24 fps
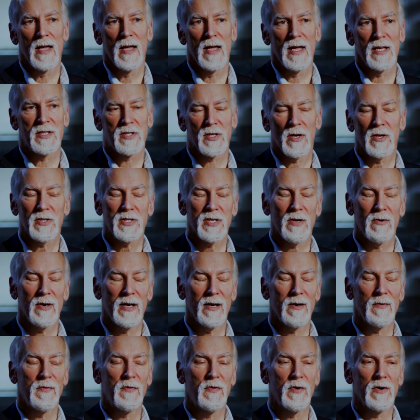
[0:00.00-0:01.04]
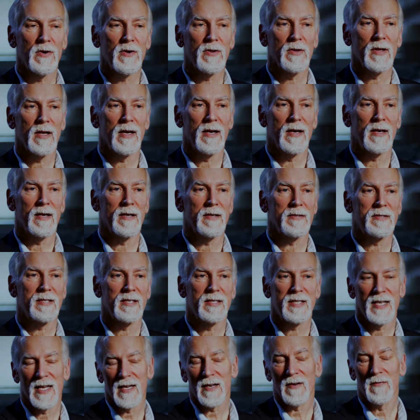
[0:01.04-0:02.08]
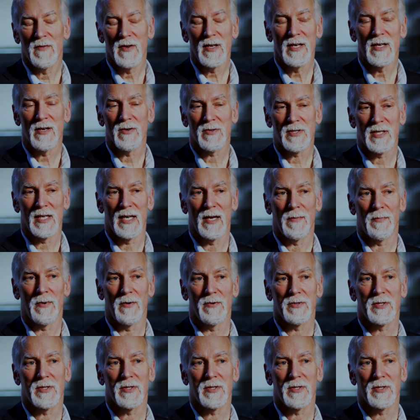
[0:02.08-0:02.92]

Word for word: It's also helpful uh, to take a video sample.